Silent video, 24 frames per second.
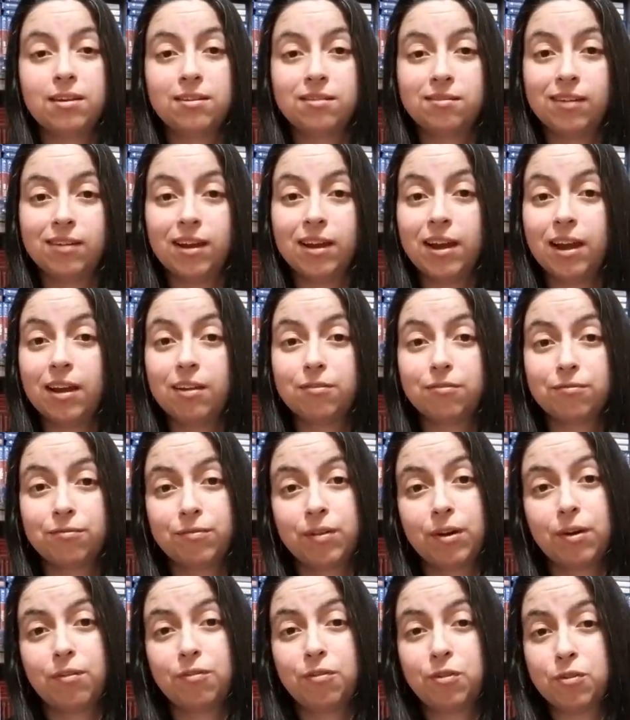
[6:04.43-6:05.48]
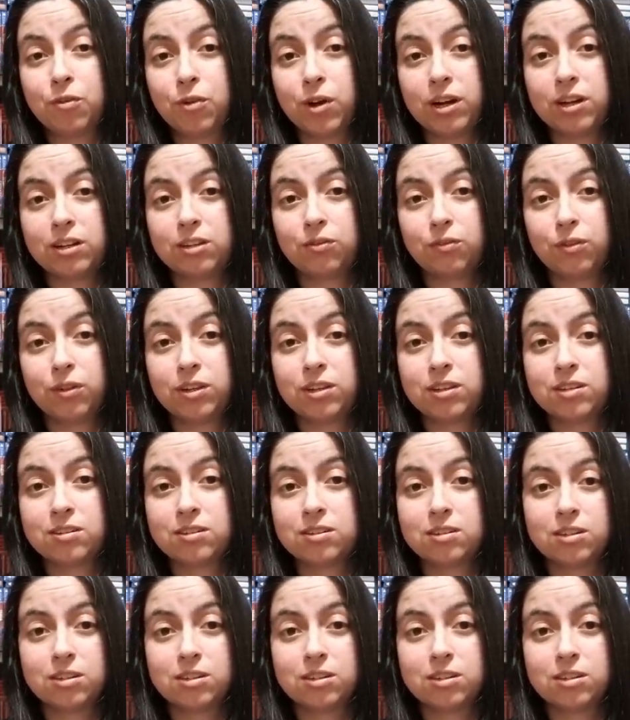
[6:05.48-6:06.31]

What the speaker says: I got very few credits for this,